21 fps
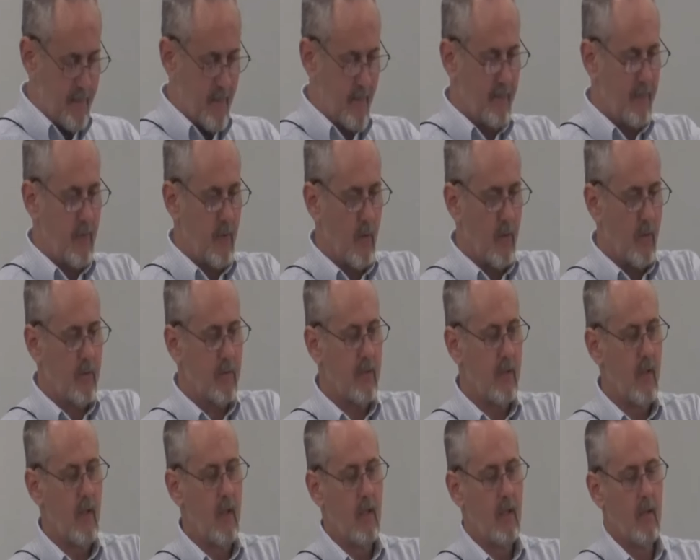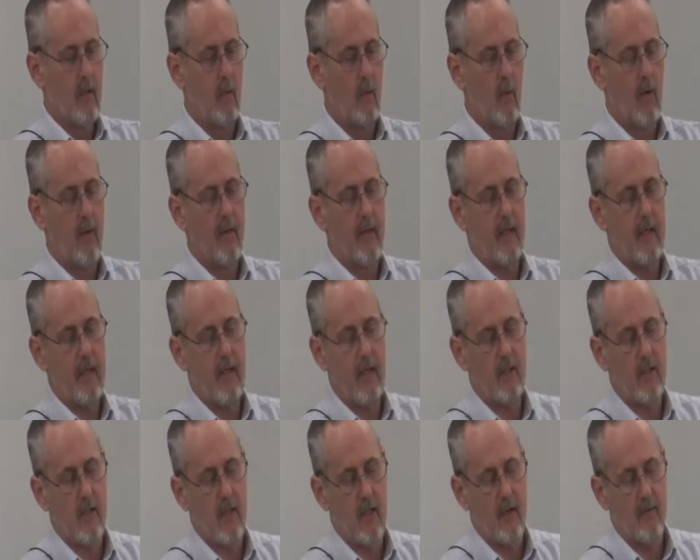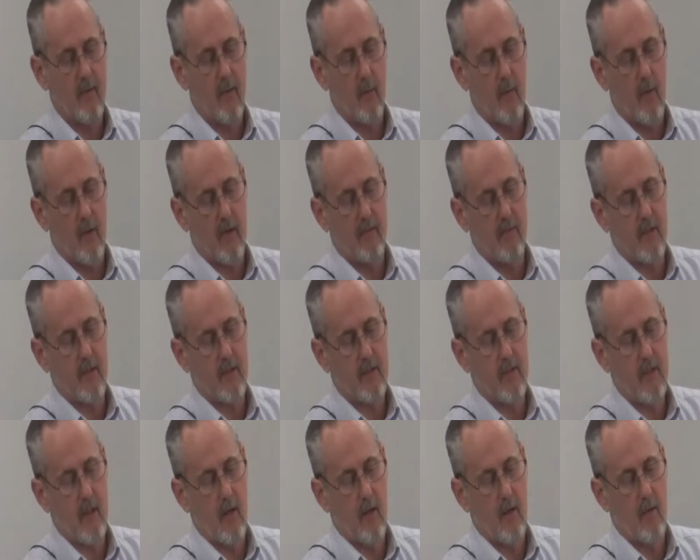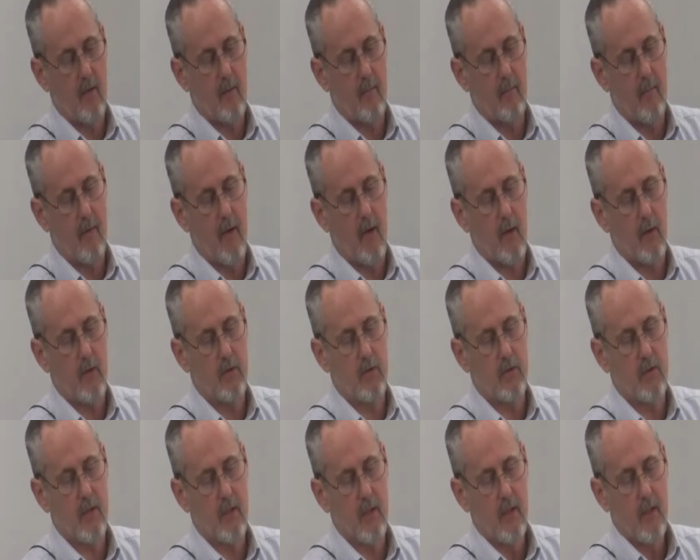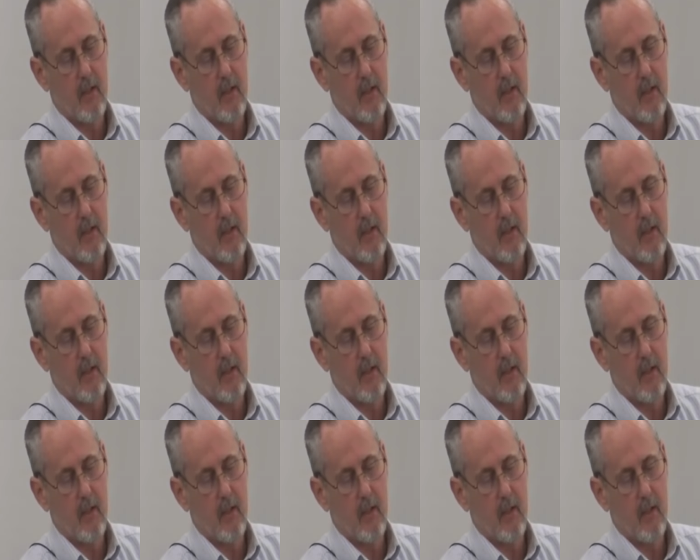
Of course, the one that each and every one of us know the most